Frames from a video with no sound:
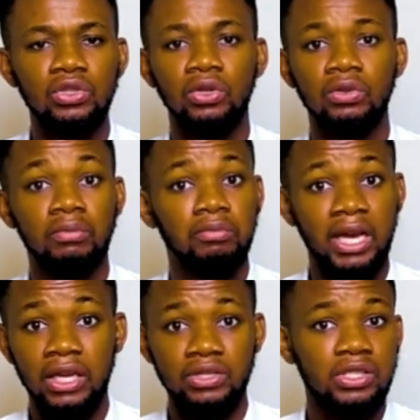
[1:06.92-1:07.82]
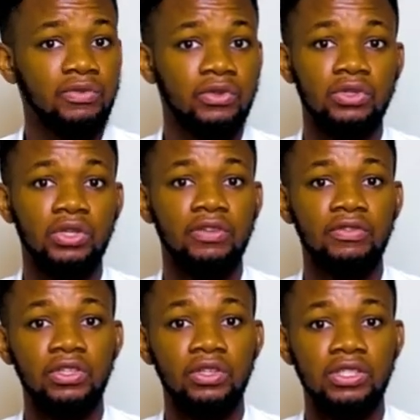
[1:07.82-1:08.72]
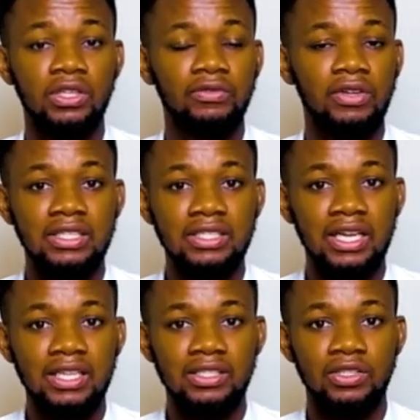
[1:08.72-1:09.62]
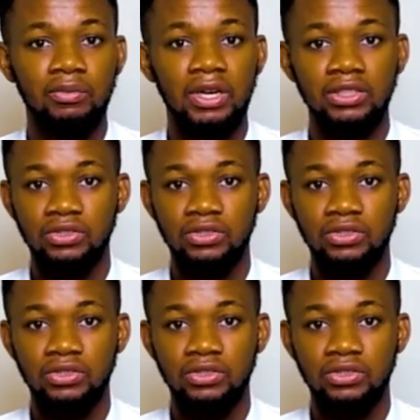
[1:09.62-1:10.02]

you're by yourself also giving yourself answers in your mind.